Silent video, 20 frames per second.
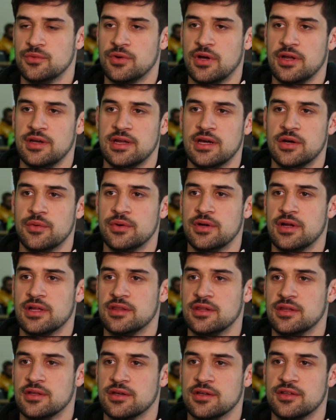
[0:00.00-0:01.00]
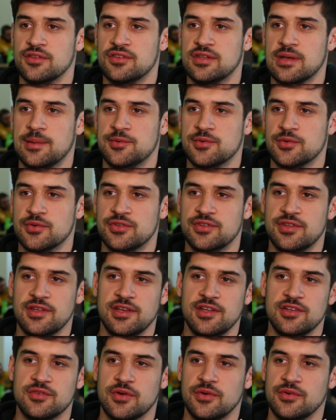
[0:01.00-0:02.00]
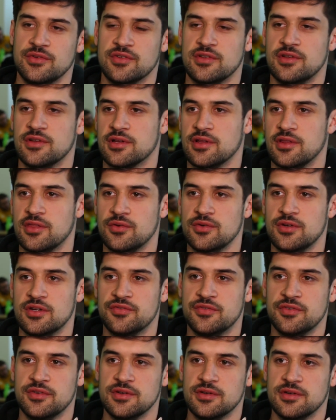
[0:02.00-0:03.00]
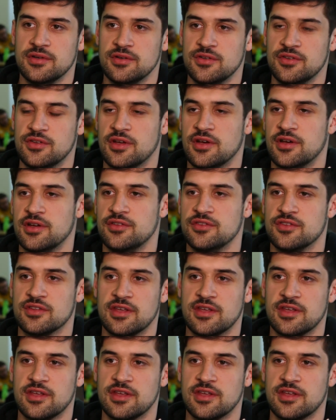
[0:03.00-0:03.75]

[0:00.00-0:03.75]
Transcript: Right now we're at the conceptual stage where we're just looking through different design